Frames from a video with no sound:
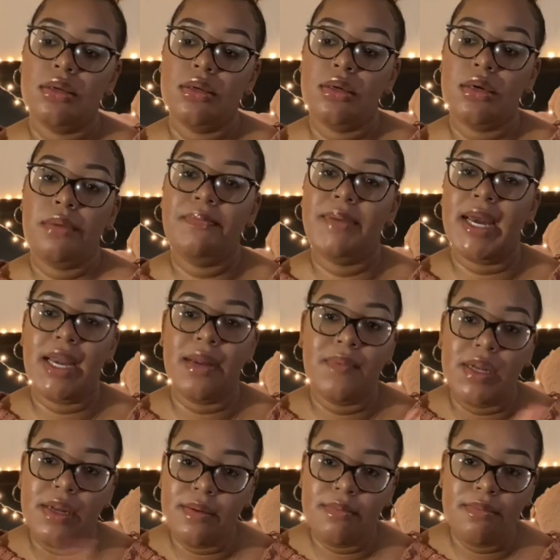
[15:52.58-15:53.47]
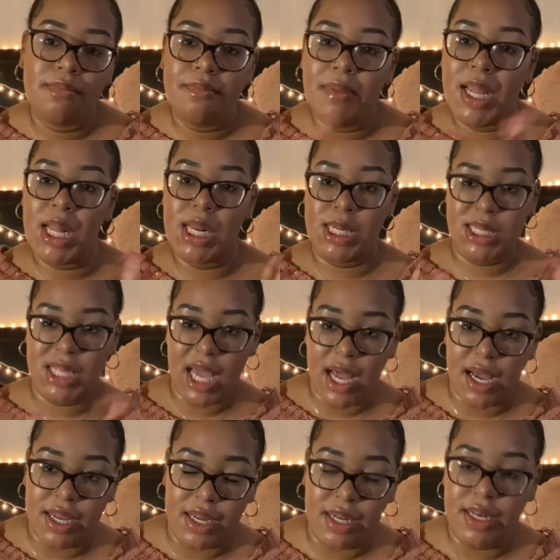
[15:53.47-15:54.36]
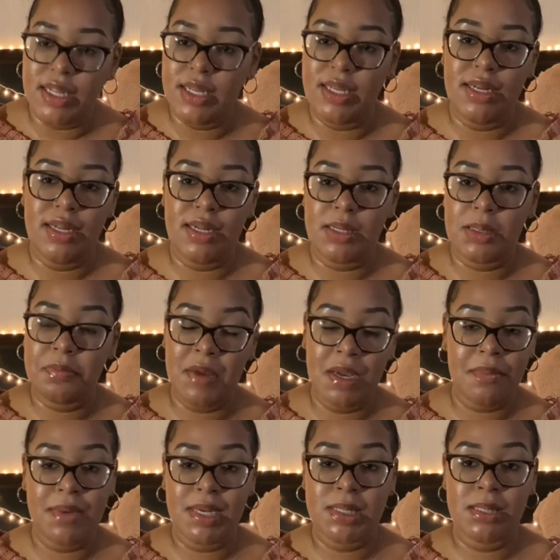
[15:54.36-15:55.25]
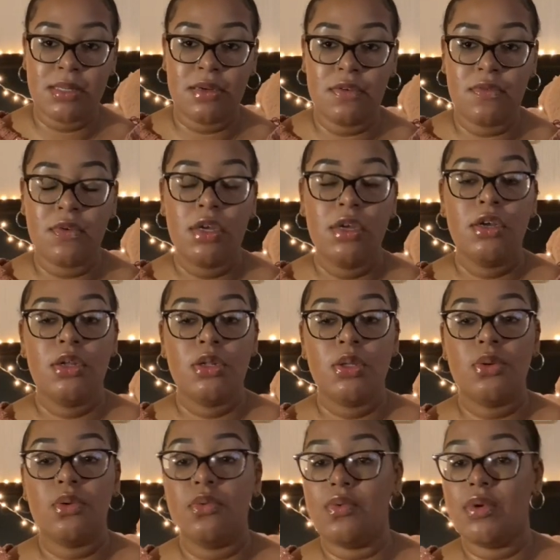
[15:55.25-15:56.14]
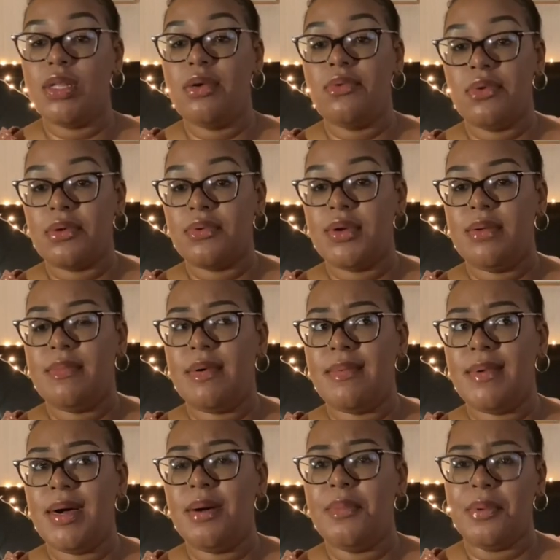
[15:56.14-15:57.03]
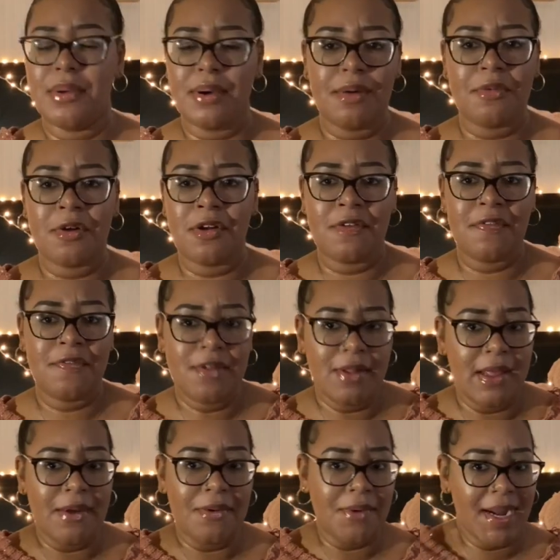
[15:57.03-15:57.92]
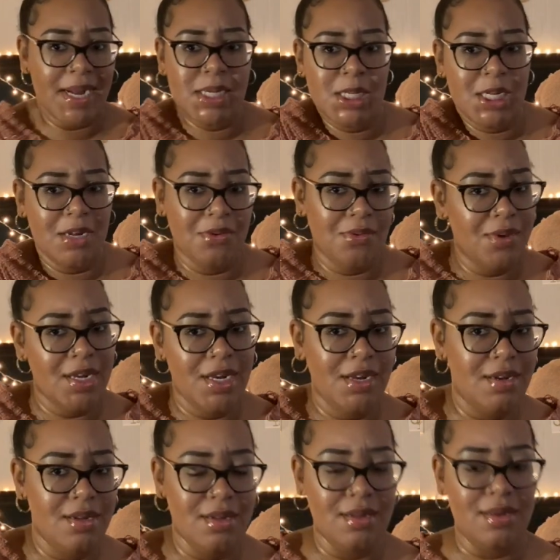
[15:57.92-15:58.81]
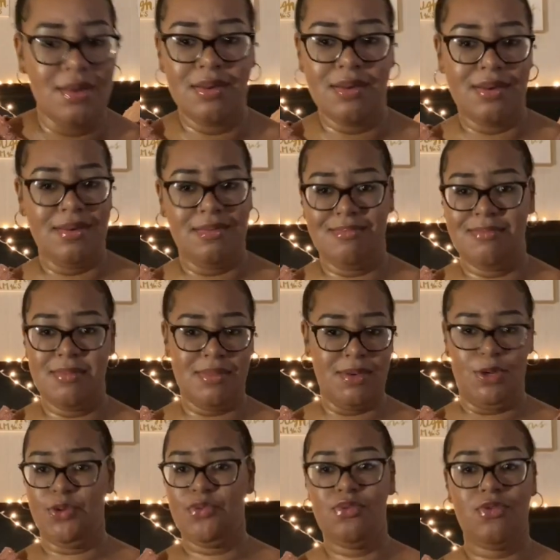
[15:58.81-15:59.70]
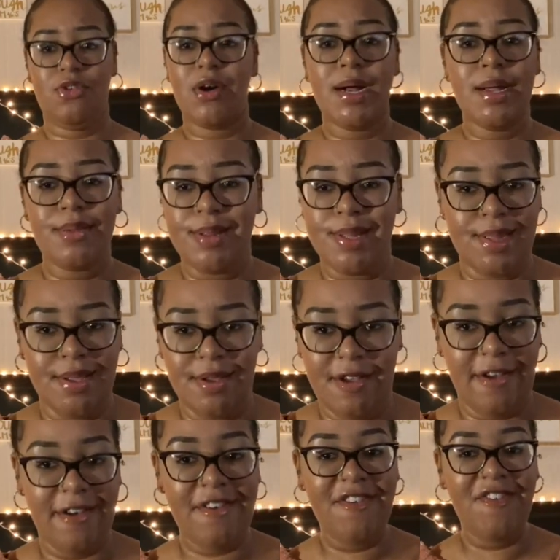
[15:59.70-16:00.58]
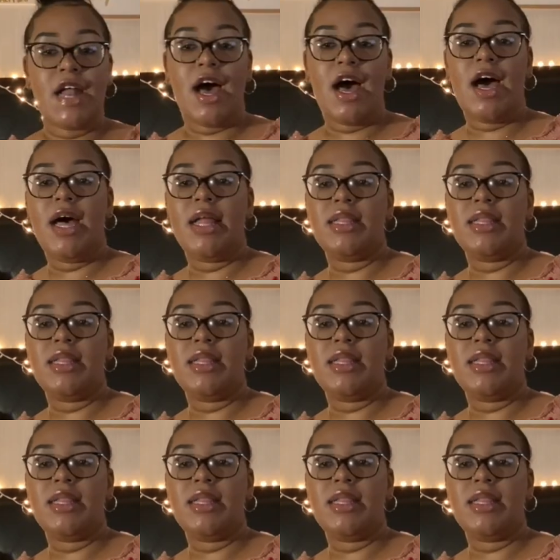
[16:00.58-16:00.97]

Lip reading: the Baby, Megan Thee Stallion, and then expect myself to really want to read my Bible. I'm gonna feel like ratchet and ready to do crazy stuff. I